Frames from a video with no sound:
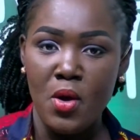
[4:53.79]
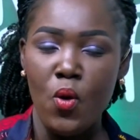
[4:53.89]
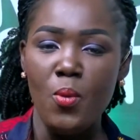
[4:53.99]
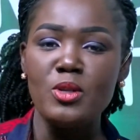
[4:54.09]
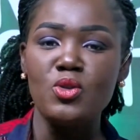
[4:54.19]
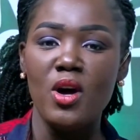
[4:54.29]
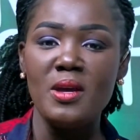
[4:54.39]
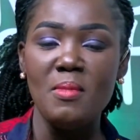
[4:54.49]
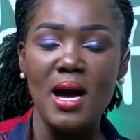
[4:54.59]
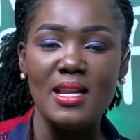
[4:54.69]
Will be so
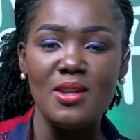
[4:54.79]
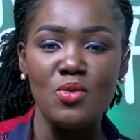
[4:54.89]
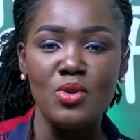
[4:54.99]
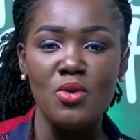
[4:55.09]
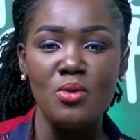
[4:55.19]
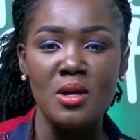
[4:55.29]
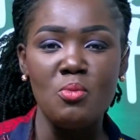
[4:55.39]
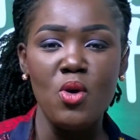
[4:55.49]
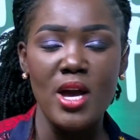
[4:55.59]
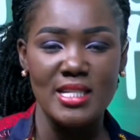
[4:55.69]
him ne
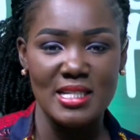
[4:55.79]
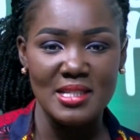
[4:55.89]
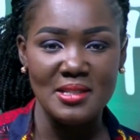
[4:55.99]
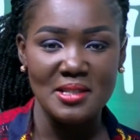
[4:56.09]
boy, she.